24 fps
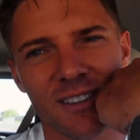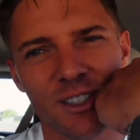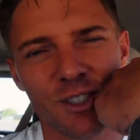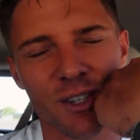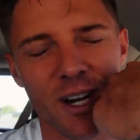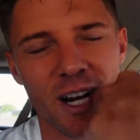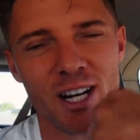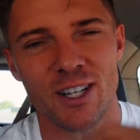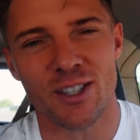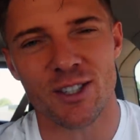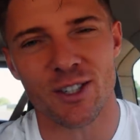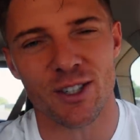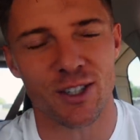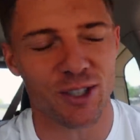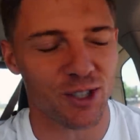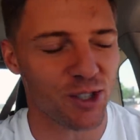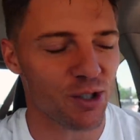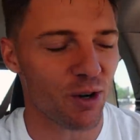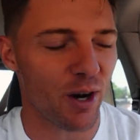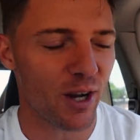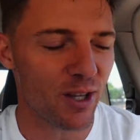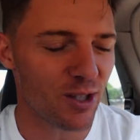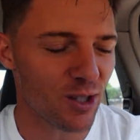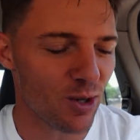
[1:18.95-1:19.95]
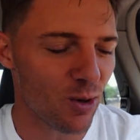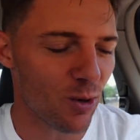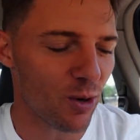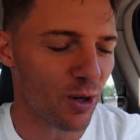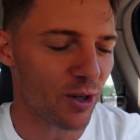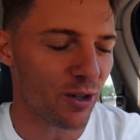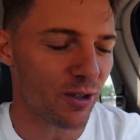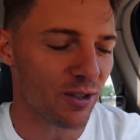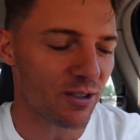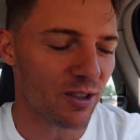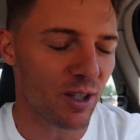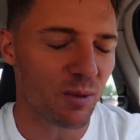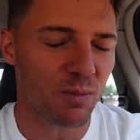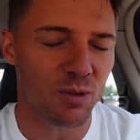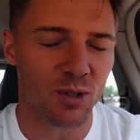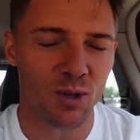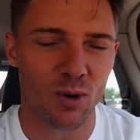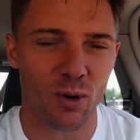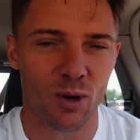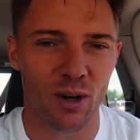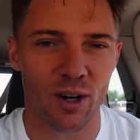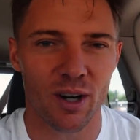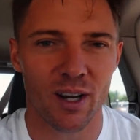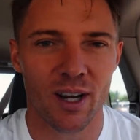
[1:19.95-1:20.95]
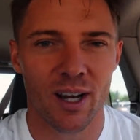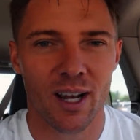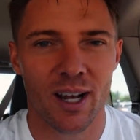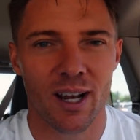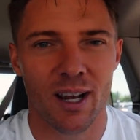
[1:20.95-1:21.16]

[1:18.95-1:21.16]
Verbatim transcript: Tracks your strain score, your sleep score.